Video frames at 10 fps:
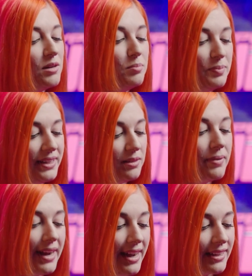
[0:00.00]
a
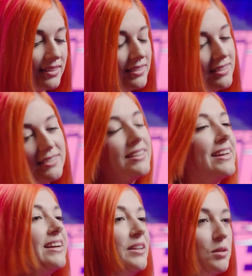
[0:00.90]
beanbag,
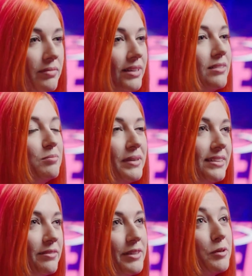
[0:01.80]
in the middle of my
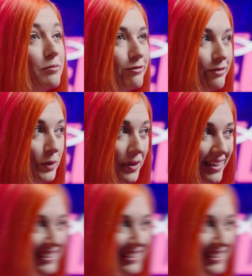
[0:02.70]
living room floor.